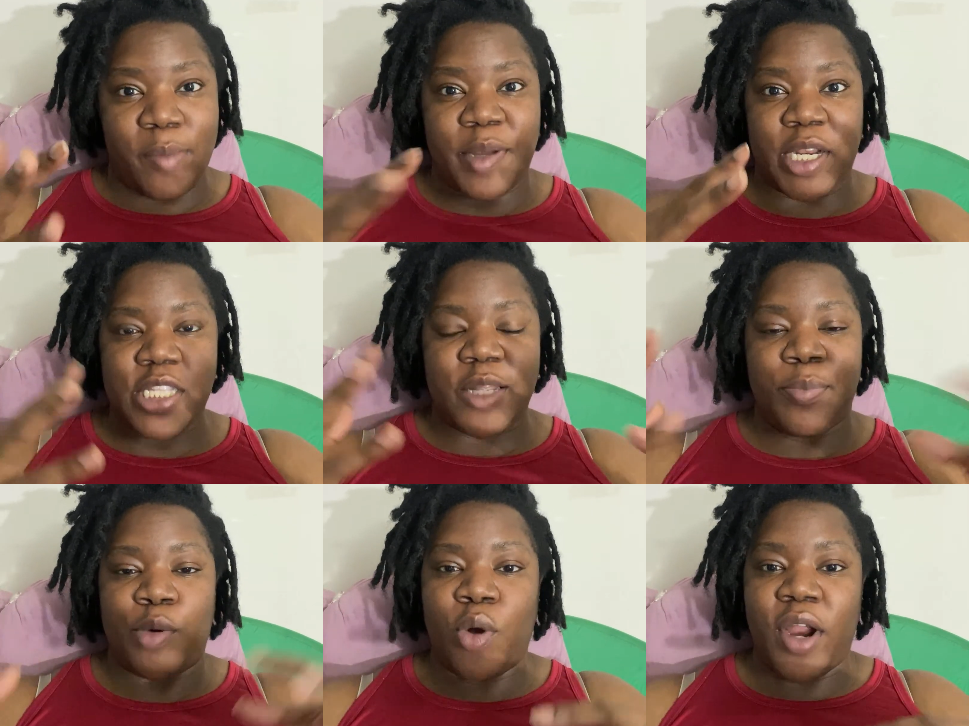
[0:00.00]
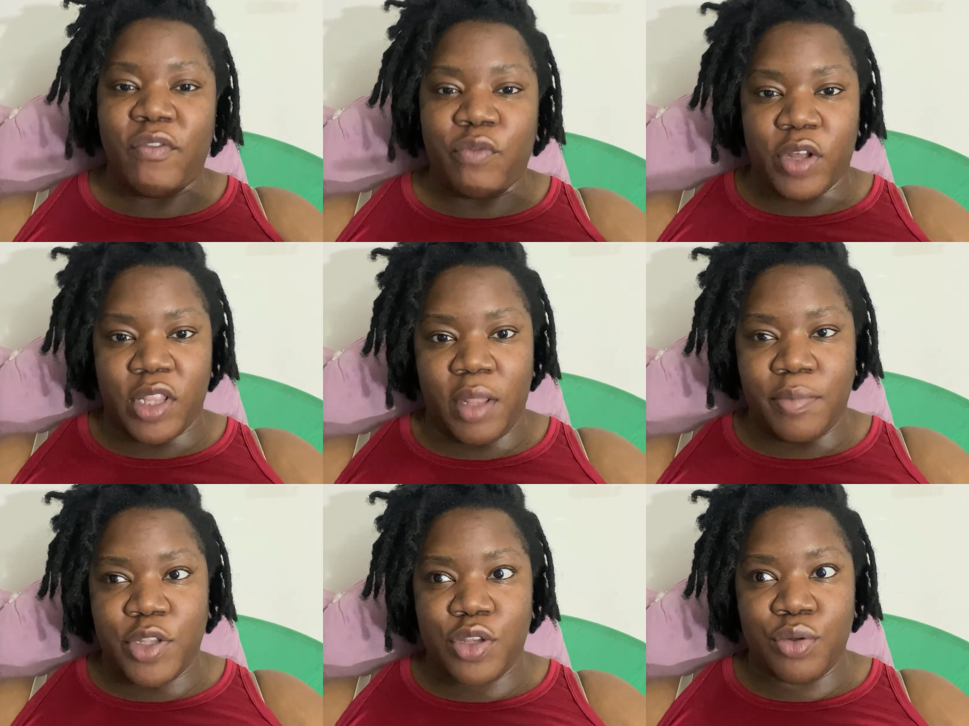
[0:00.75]
But it's important for
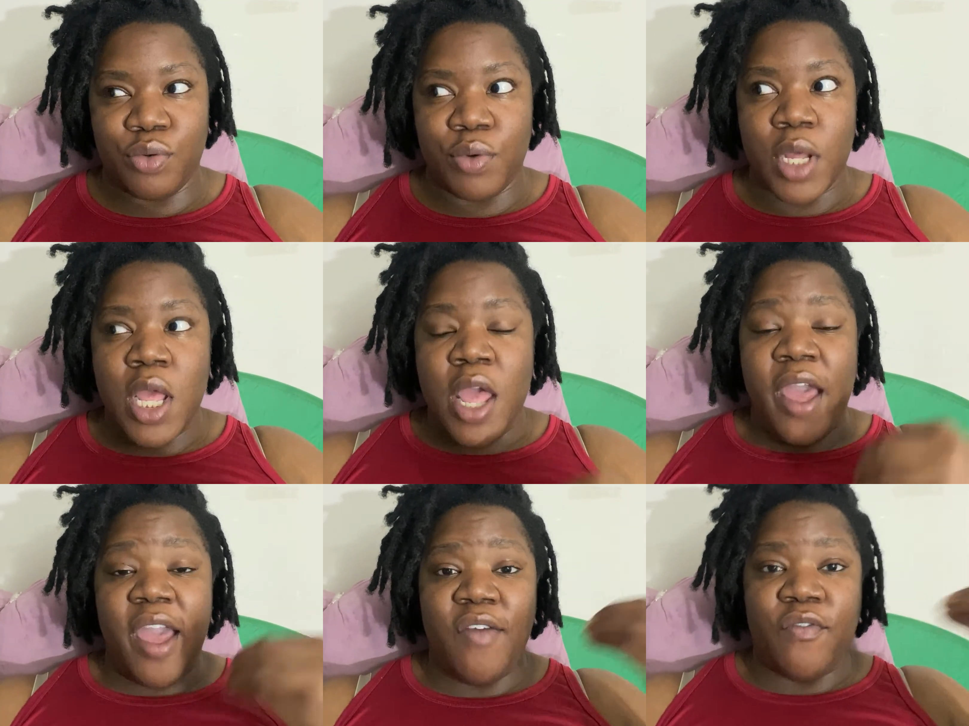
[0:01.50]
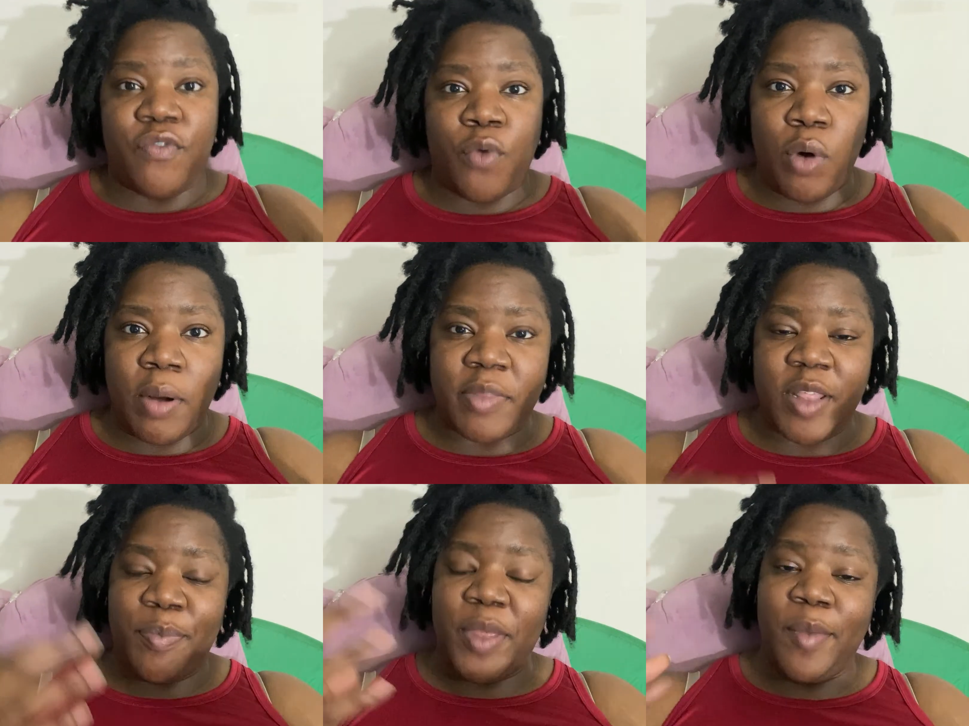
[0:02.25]
them to inform
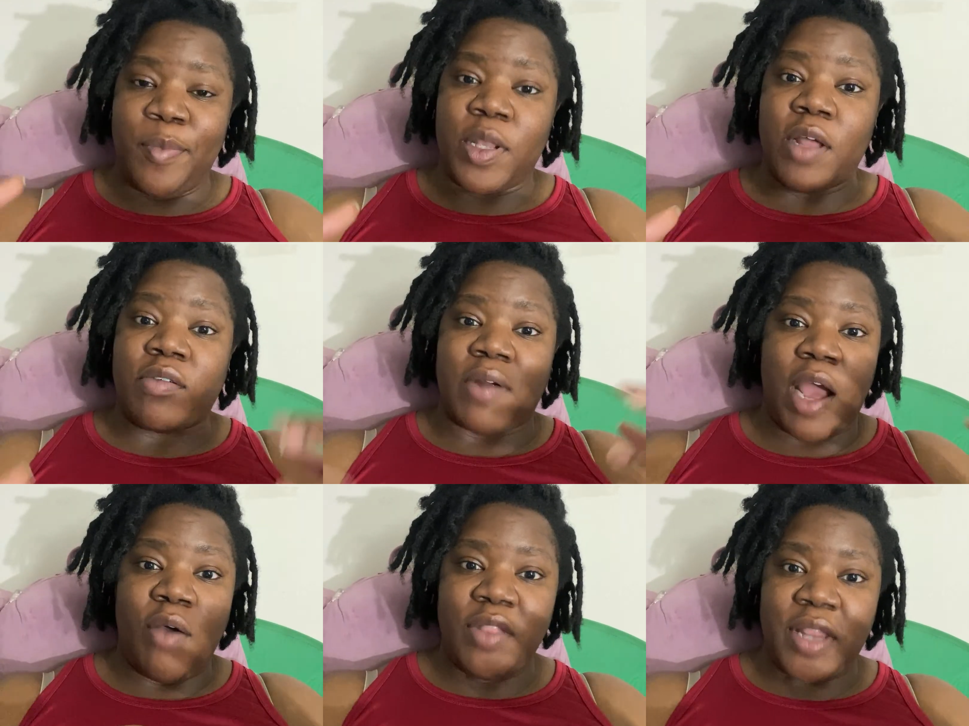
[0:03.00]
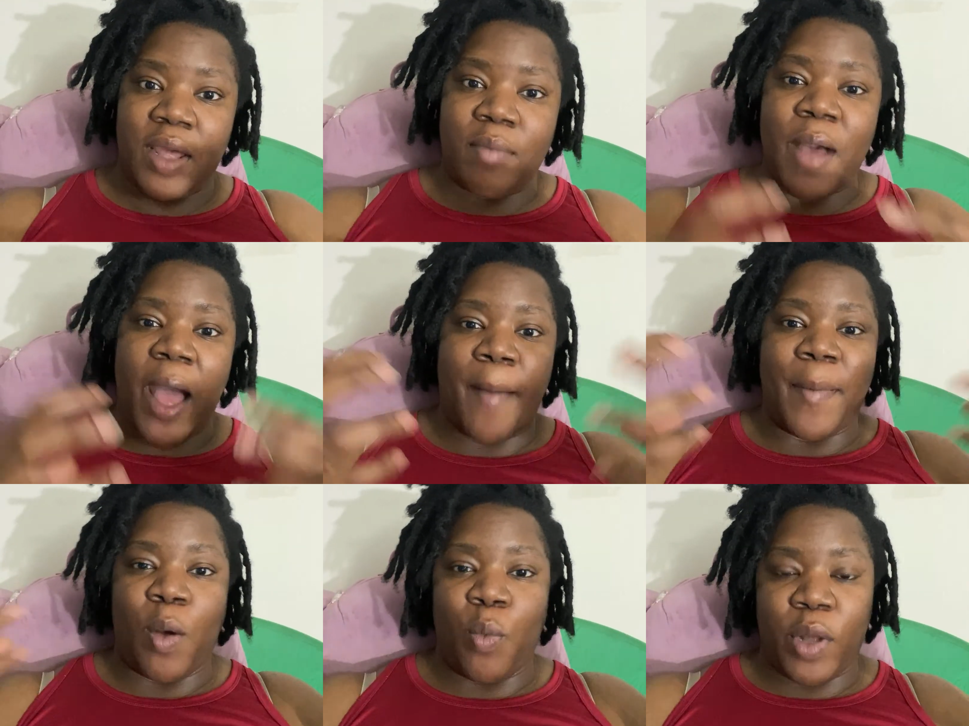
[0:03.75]
the people around them
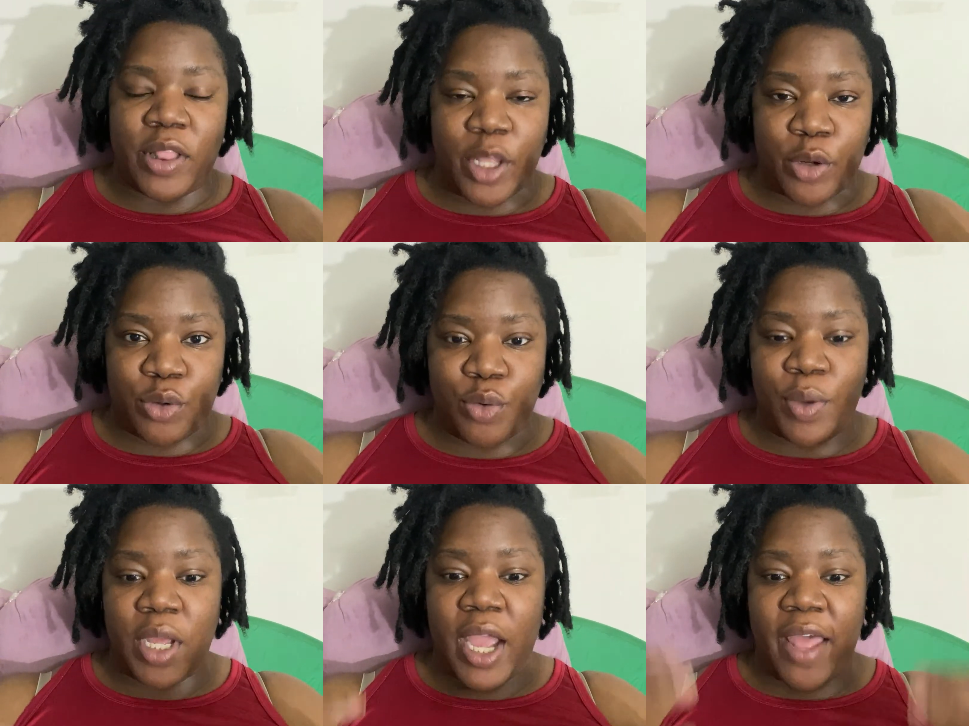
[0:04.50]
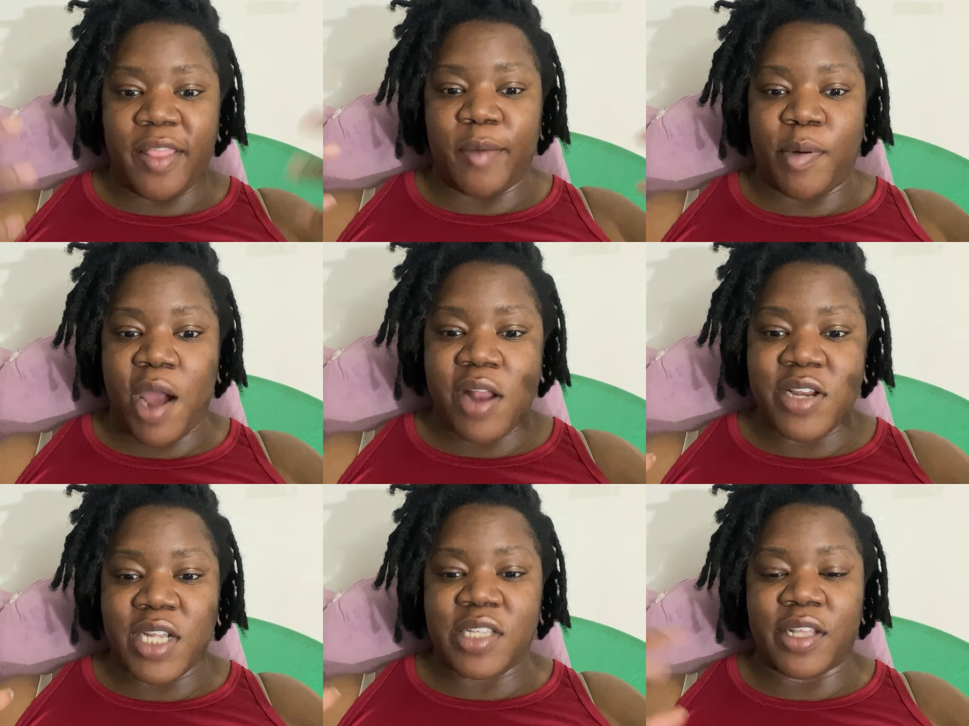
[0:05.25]
about what they're doing and the
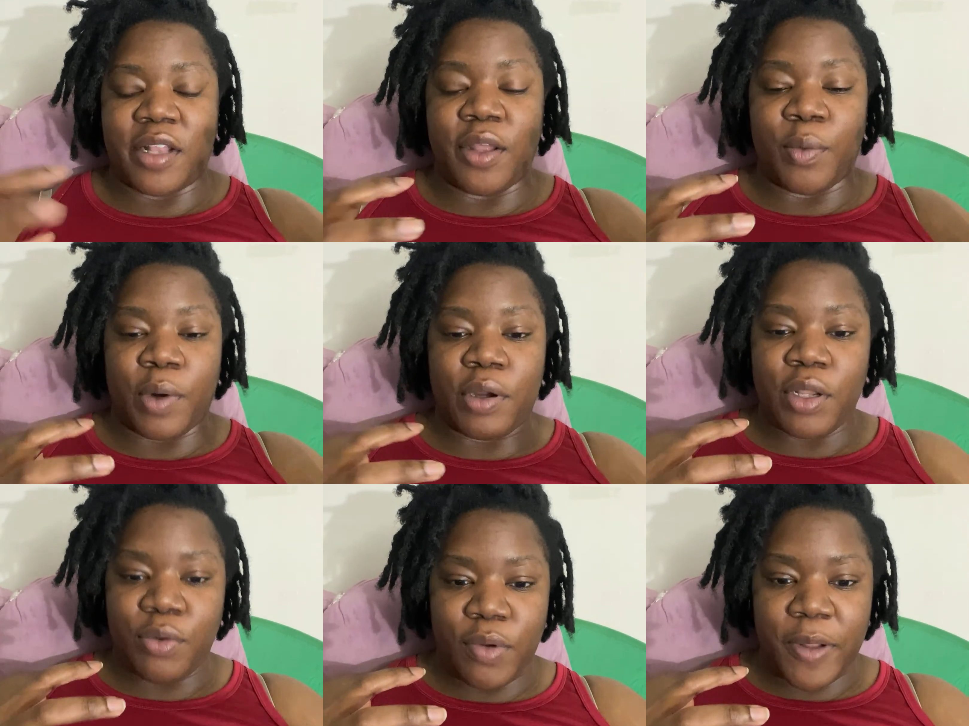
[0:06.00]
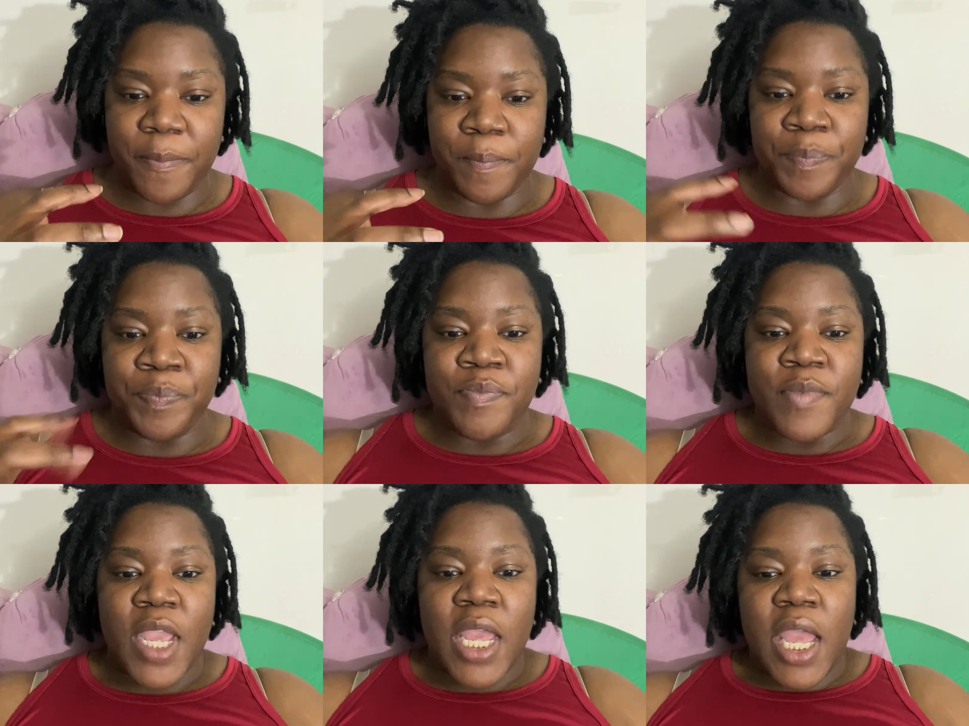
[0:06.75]
projects that they're working on.
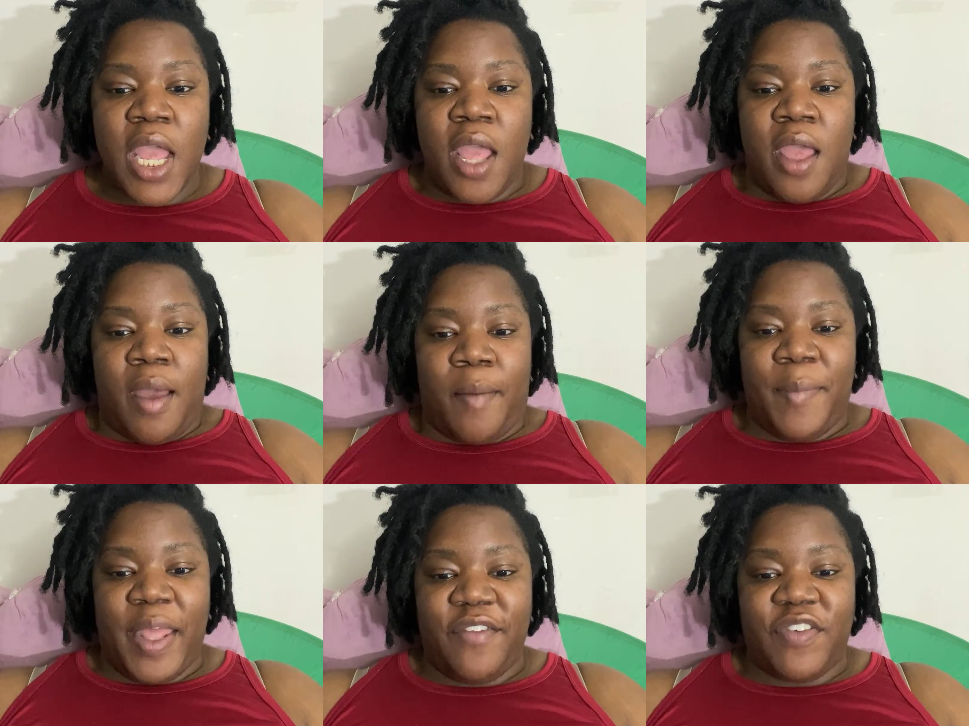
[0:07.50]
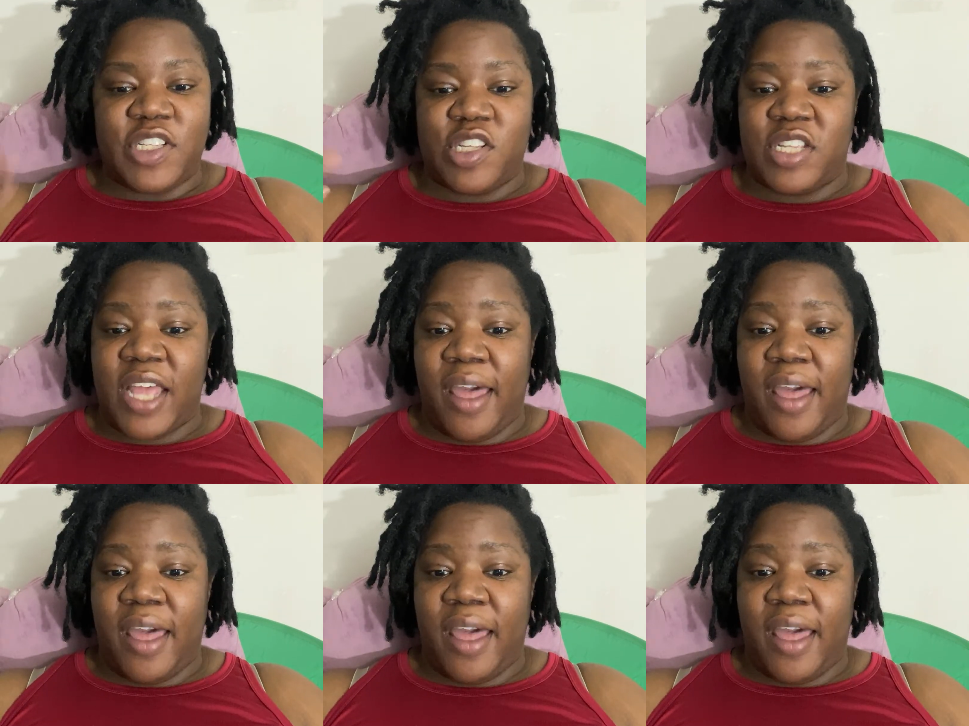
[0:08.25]
Manifestors